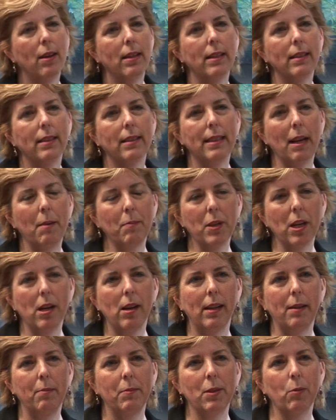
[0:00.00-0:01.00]

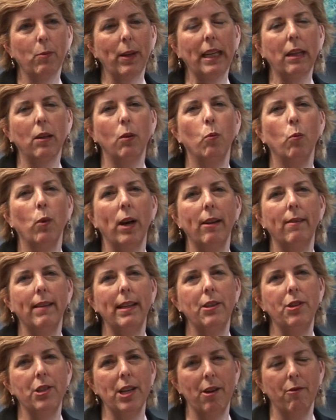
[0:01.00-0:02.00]
Sometimes we can worry
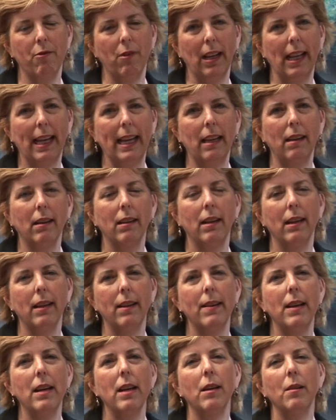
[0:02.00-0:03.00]
generally,
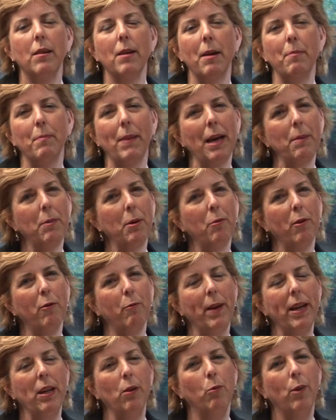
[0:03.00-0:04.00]
and maybe we've
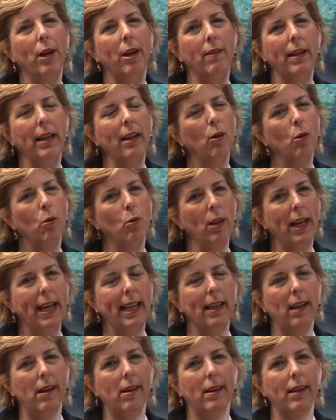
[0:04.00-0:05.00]
been a worrier all our
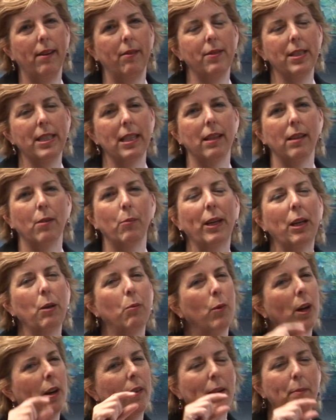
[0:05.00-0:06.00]
lives. We can
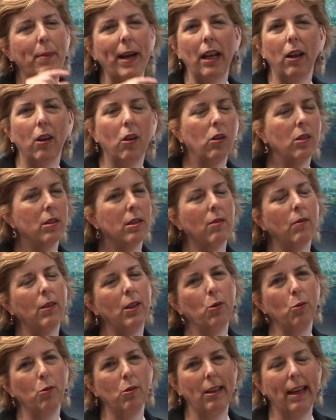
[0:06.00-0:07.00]
worry about lots of
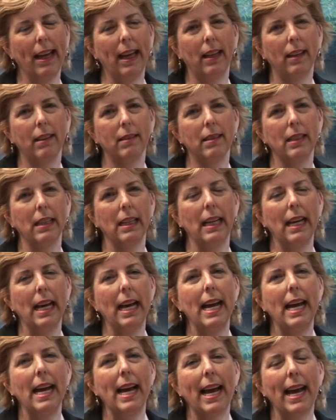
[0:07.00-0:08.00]
little things.
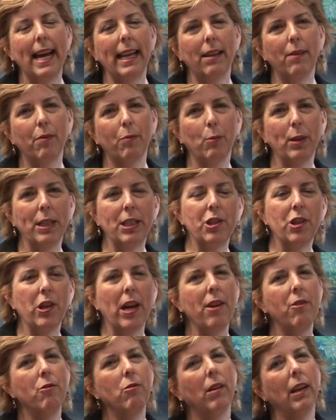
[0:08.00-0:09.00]
And if we're
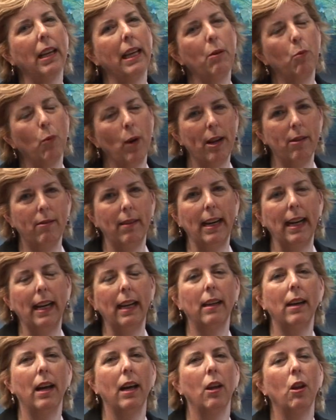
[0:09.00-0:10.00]
generally
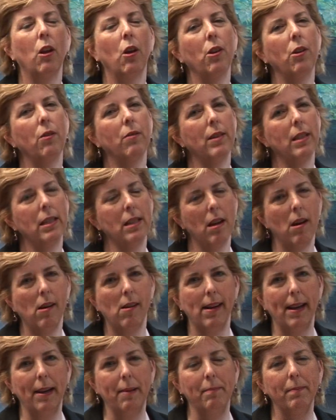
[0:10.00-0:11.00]
worrying a lot of the
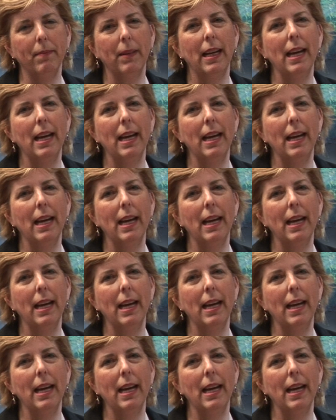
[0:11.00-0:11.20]
time